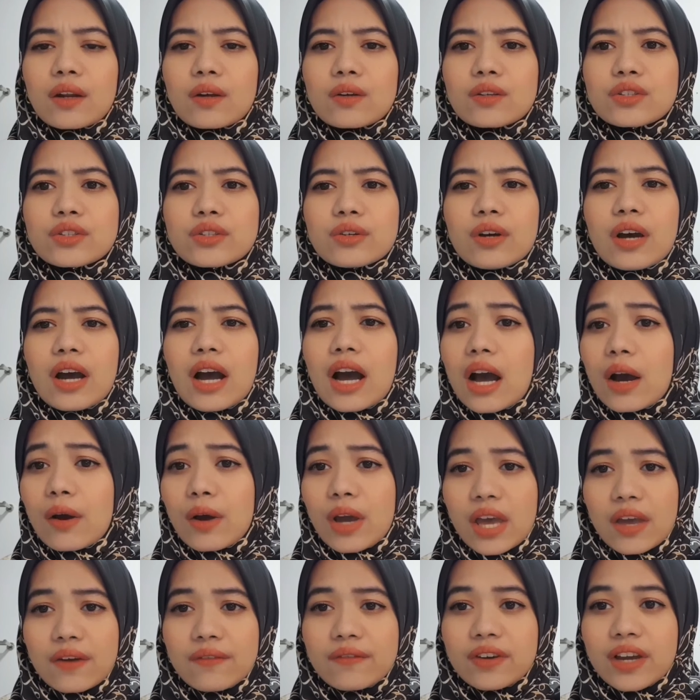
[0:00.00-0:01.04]
also,
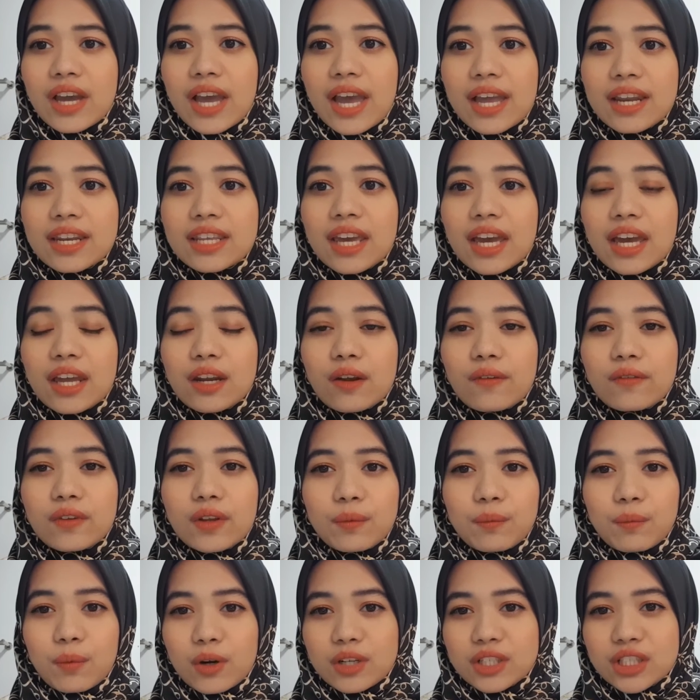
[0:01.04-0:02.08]
however, at the end of the
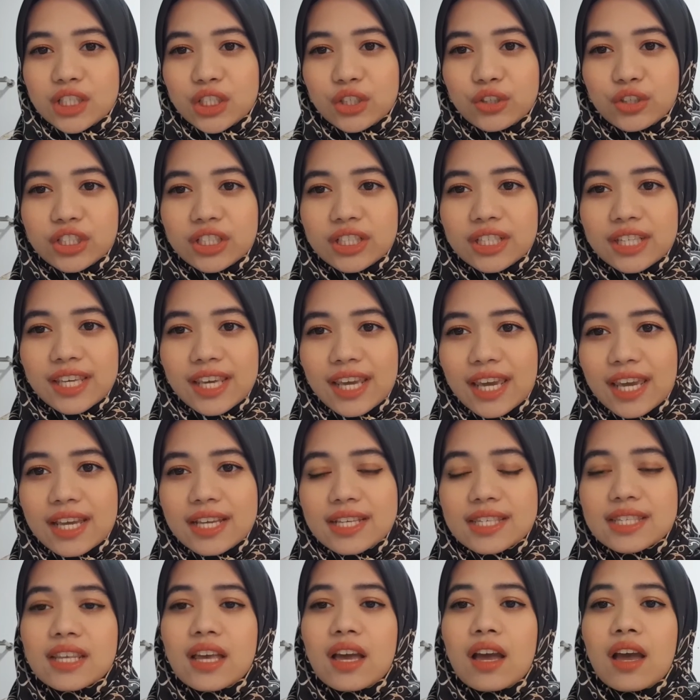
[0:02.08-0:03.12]
prosecution
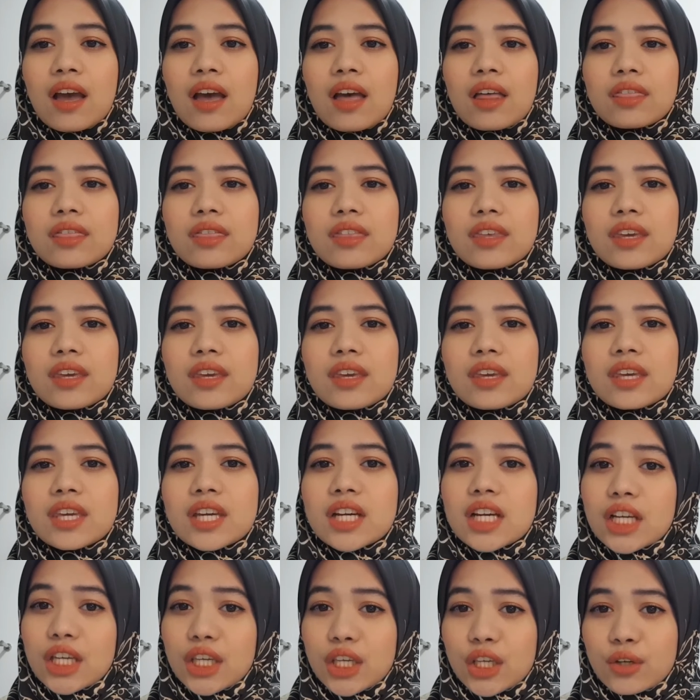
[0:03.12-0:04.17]
case, the
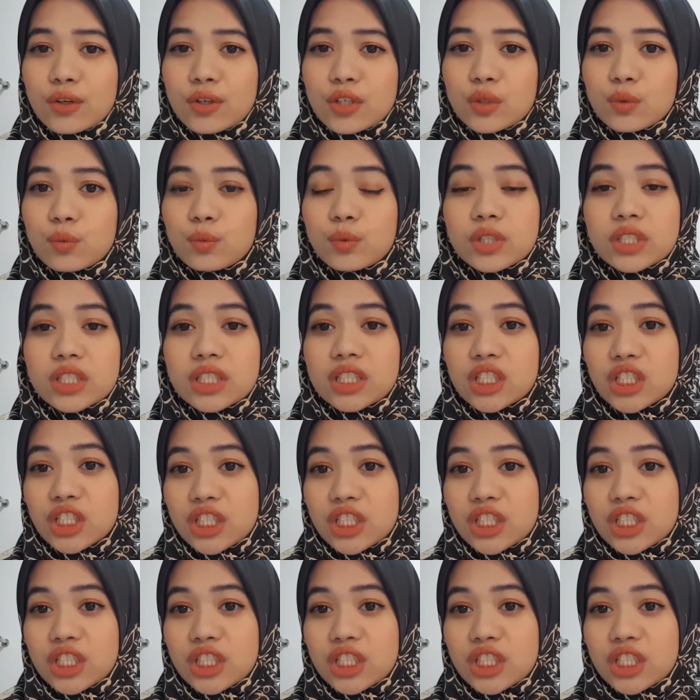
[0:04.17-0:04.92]
accused was